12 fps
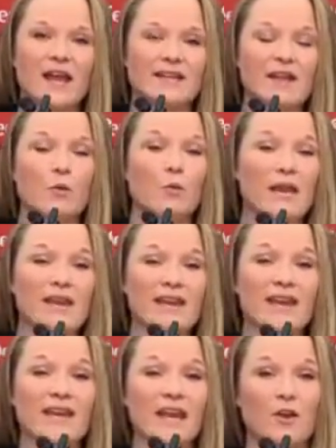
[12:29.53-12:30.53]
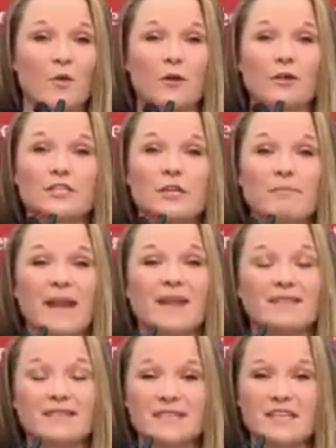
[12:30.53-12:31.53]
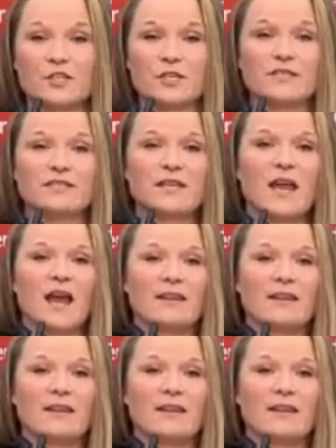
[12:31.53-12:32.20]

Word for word: that we need in order to make decisions